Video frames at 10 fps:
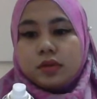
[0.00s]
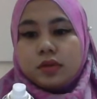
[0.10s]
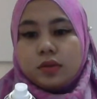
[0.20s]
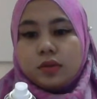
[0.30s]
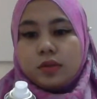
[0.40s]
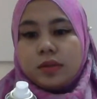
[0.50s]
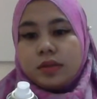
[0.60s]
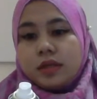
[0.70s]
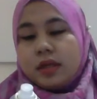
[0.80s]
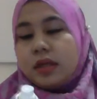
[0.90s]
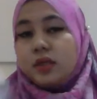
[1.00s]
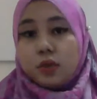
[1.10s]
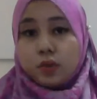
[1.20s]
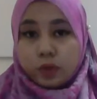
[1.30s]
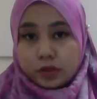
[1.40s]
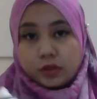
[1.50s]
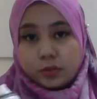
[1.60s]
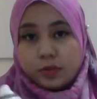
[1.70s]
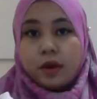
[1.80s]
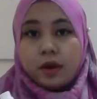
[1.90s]
So we basically don't wash
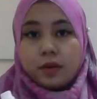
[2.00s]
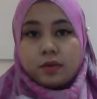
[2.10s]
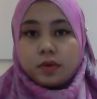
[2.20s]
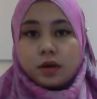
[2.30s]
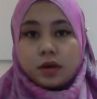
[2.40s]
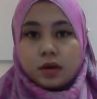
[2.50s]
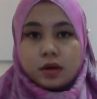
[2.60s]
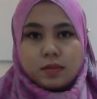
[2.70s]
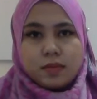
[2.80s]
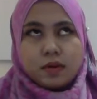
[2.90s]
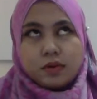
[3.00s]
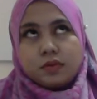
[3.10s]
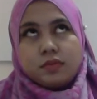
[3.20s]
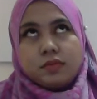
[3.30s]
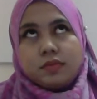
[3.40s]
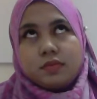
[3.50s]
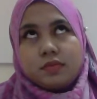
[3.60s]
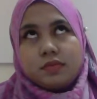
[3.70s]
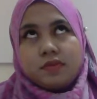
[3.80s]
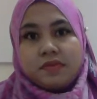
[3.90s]
our hair about
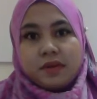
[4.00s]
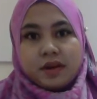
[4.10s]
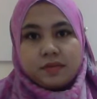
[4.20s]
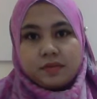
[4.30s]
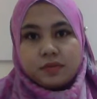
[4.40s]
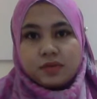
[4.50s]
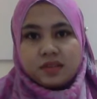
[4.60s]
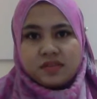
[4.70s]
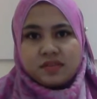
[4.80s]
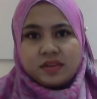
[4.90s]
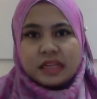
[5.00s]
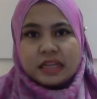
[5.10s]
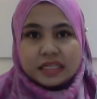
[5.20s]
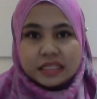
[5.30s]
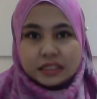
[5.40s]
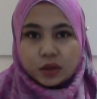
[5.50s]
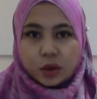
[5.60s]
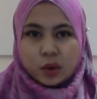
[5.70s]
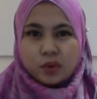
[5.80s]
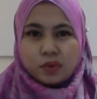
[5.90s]
5 to 7 days,
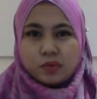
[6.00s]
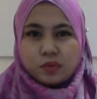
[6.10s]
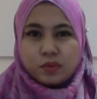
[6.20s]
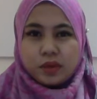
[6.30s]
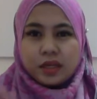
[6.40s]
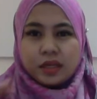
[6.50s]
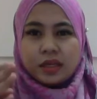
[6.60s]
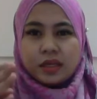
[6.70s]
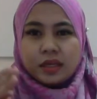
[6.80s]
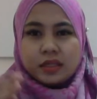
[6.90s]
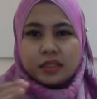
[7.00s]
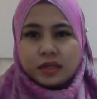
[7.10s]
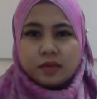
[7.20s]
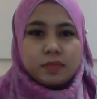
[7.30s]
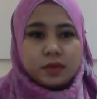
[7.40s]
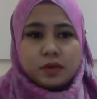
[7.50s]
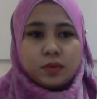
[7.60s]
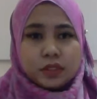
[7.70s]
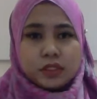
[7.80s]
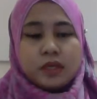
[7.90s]
or we skip
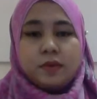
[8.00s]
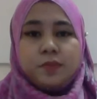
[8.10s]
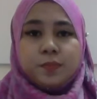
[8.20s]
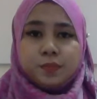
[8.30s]
the washing.